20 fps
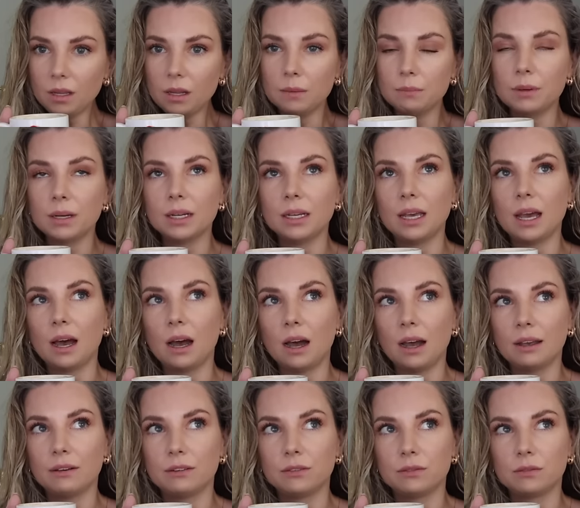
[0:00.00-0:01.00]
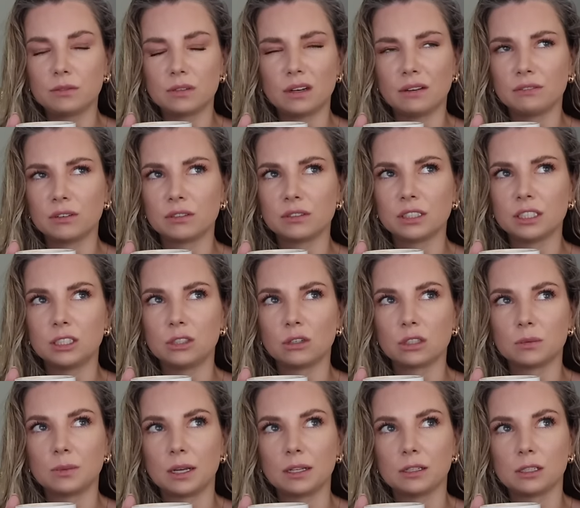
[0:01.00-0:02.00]
But yeah, I've not really
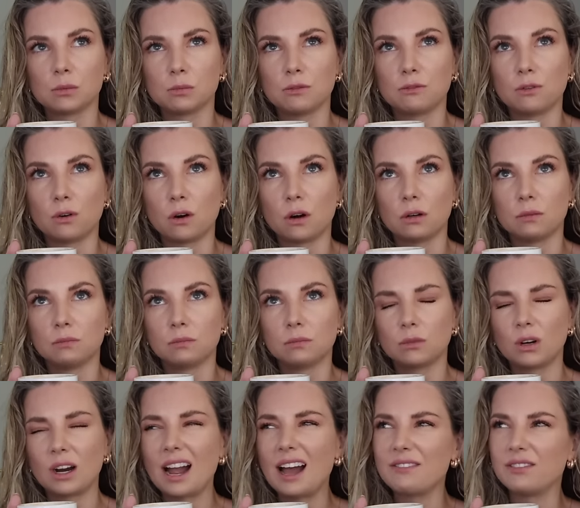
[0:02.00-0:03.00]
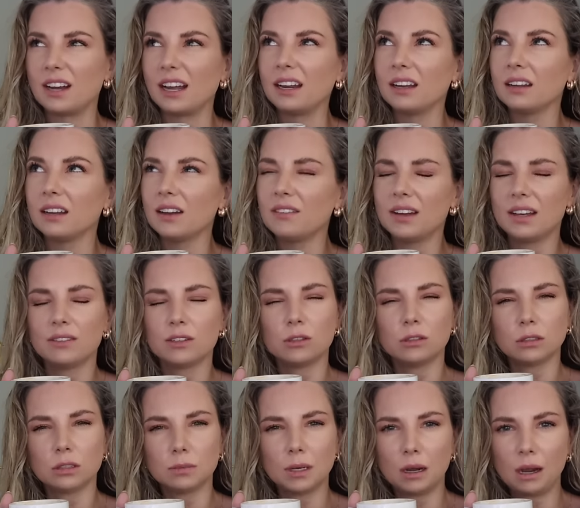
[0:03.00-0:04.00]
talked about this before. Or have I? Have I ever
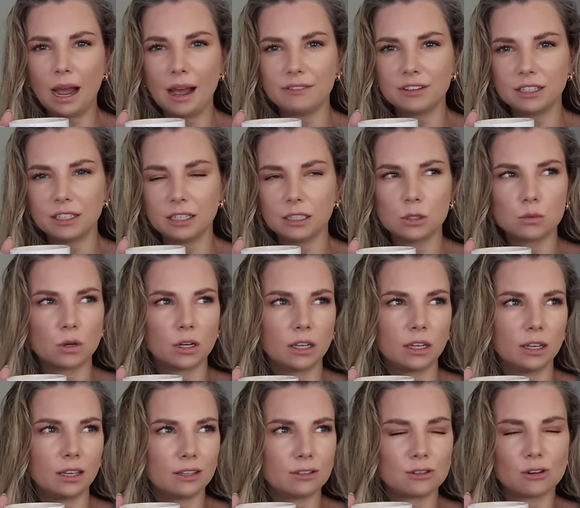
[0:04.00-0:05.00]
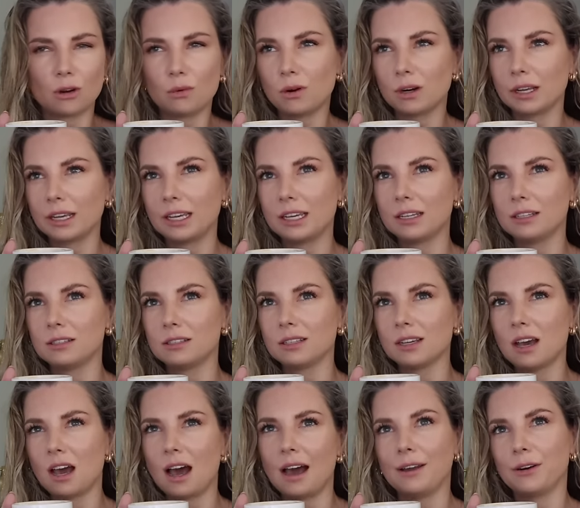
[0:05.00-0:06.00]
talked about having kids, wanting kids, not wanting kids?
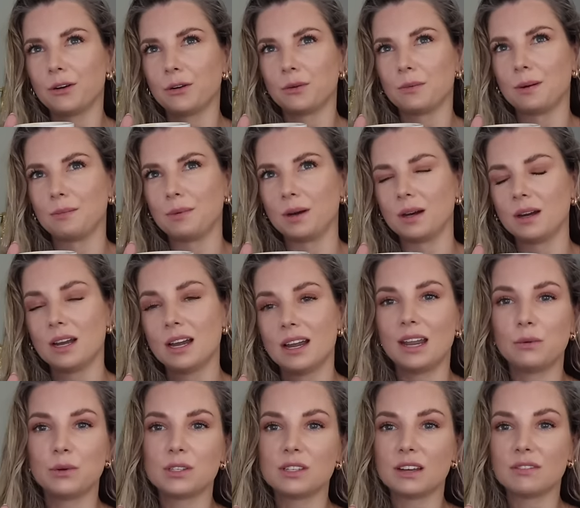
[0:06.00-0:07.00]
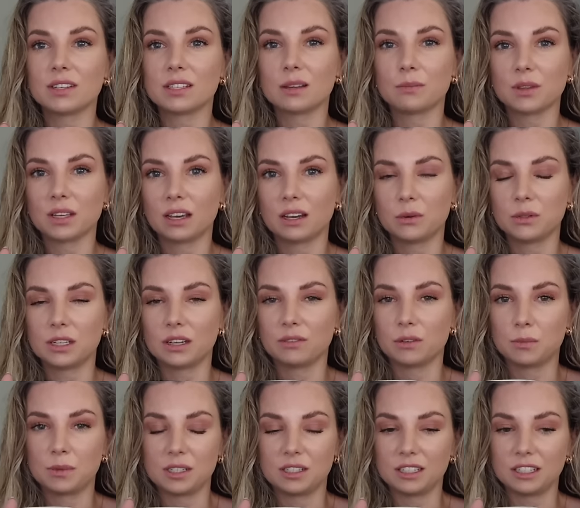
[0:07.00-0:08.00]
I don't remember. It was never something I was ever
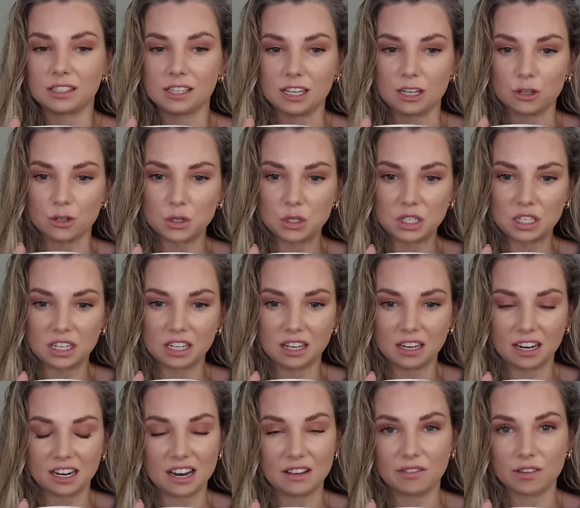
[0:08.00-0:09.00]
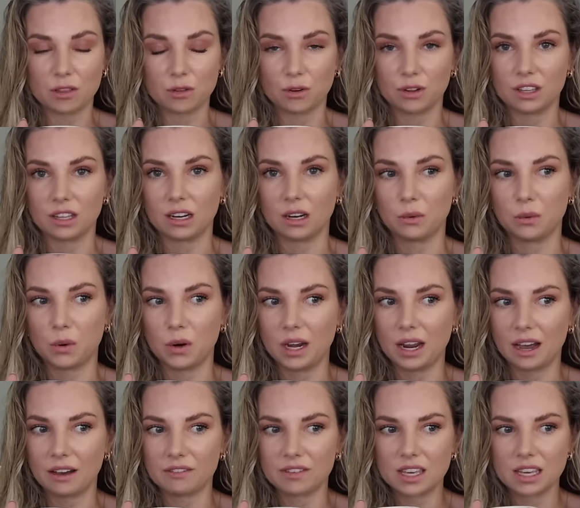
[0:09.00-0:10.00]
particularly interested in. I never thought that I would
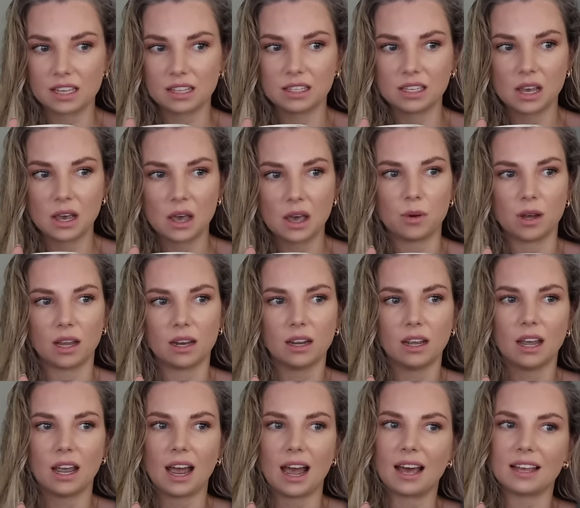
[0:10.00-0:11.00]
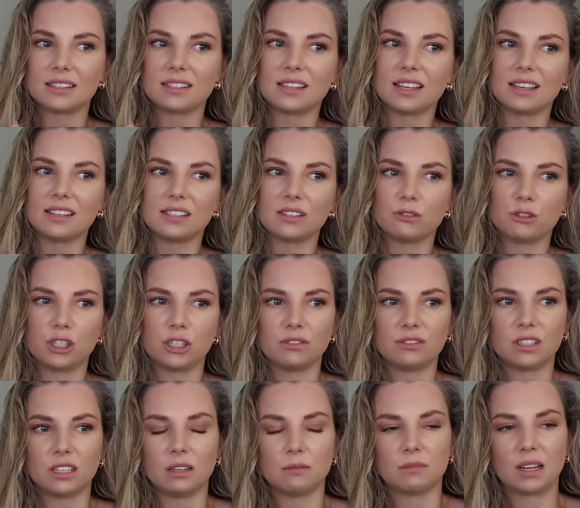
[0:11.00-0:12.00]
have kids. But as things have
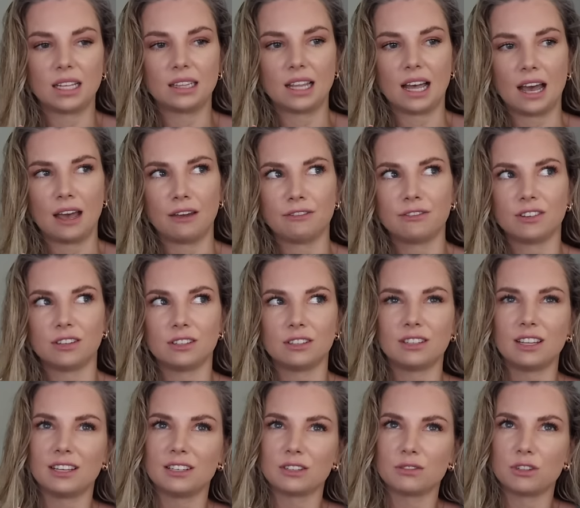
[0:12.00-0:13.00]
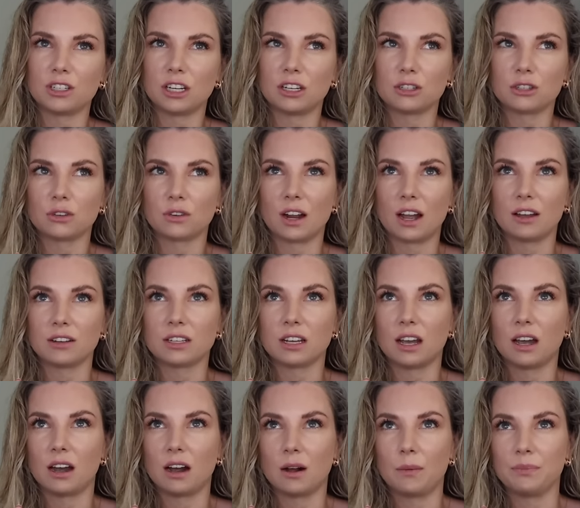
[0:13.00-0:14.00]
shifted in my life and things have changed around,
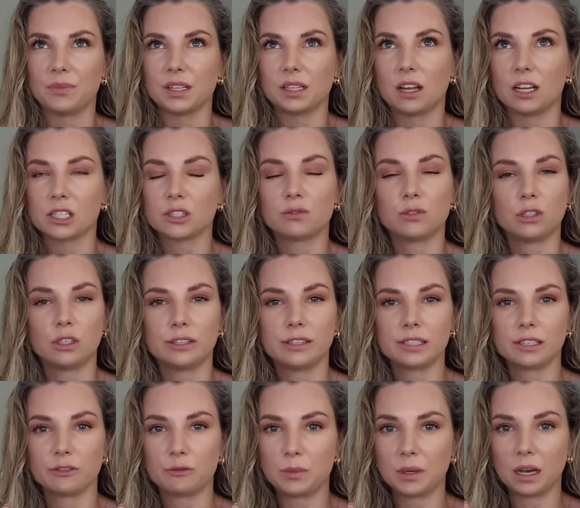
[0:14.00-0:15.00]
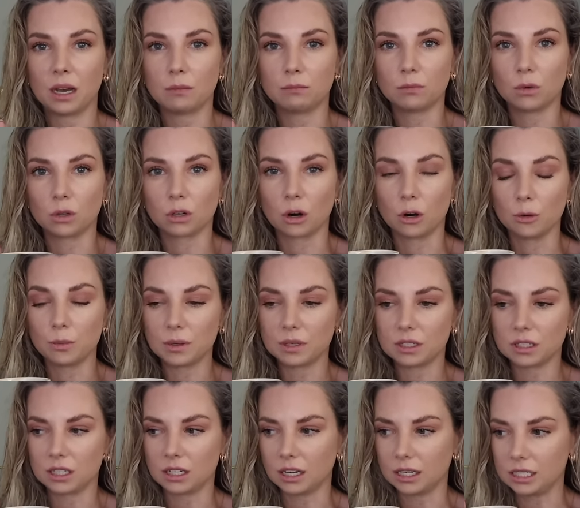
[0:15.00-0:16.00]
the last few years I've become more open
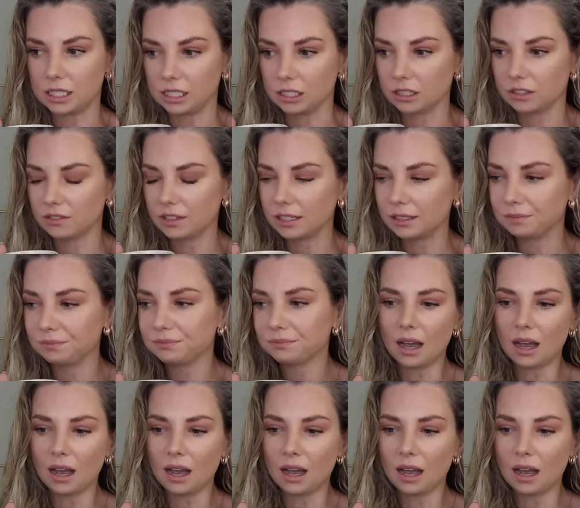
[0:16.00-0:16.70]
to the idea of it.